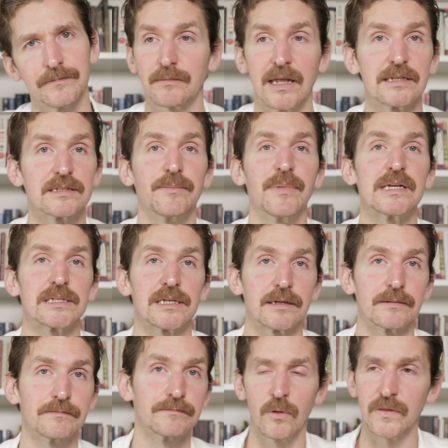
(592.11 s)
And it's
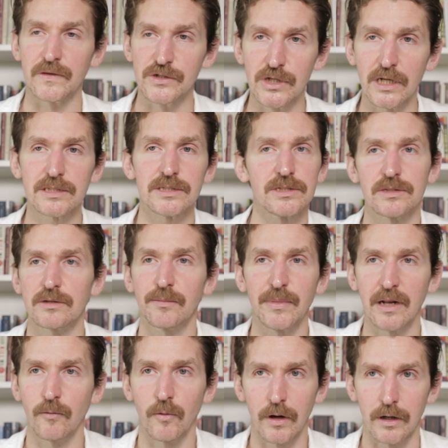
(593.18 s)
amazing. With just so
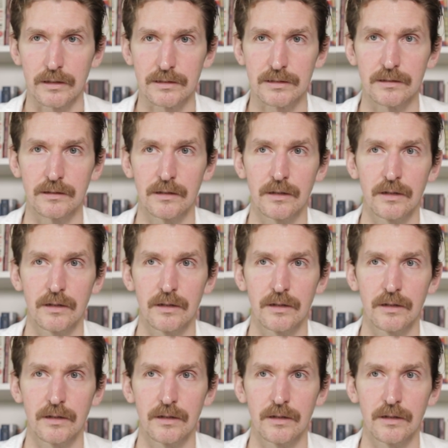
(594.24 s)
many words,